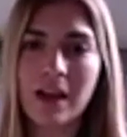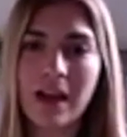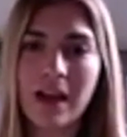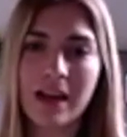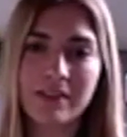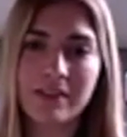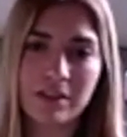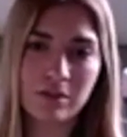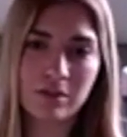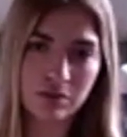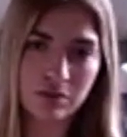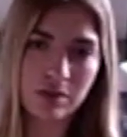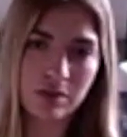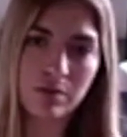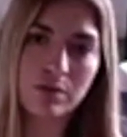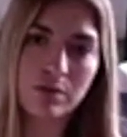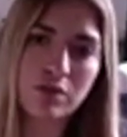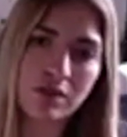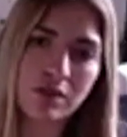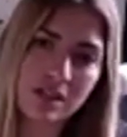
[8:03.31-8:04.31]
and the
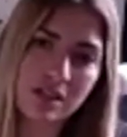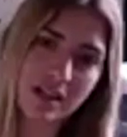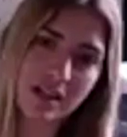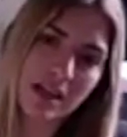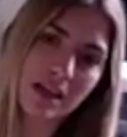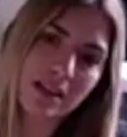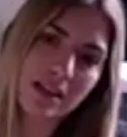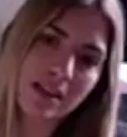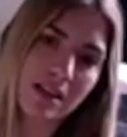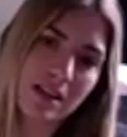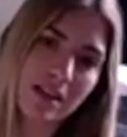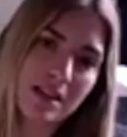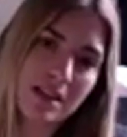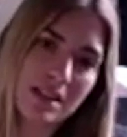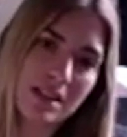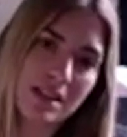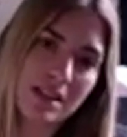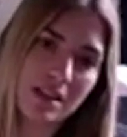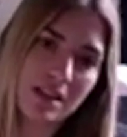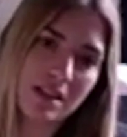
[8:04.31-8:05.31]
contributions and
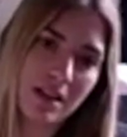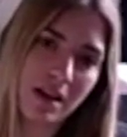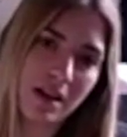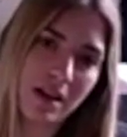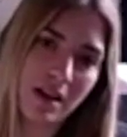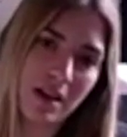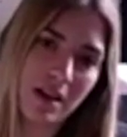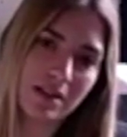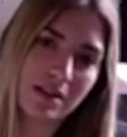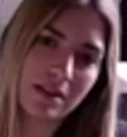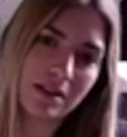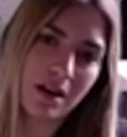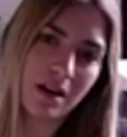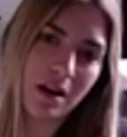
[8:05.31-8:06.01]
ideas that